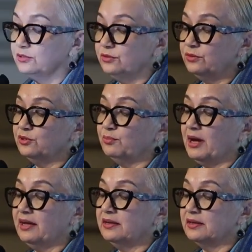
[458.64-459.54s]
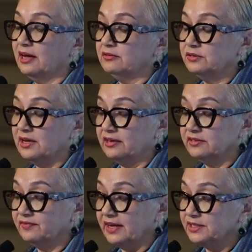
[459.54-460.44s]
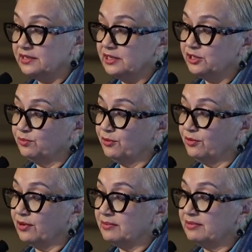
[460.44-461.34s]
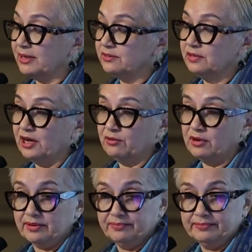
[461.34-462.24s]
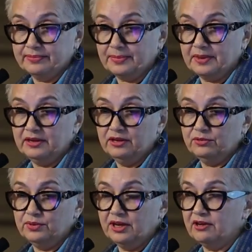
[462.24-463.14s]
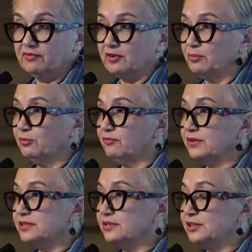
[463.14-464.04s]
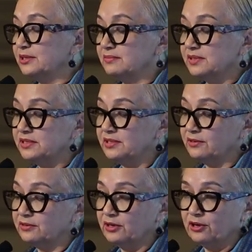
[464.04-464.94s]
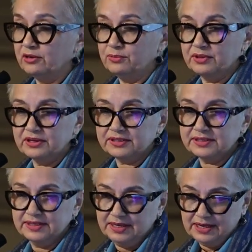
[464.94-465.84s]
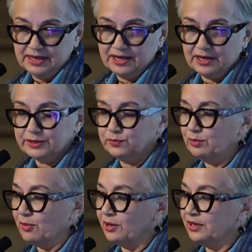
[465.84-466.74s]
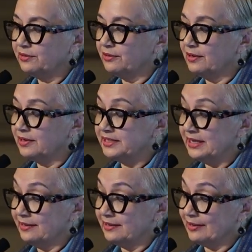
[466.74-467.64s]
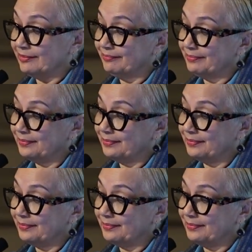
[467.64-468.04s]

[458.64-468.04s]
to do the pilot house-to-house vaccination program in Batukawa. And here we have our Professor Sim sitting on the curb with us as we mark in all our data.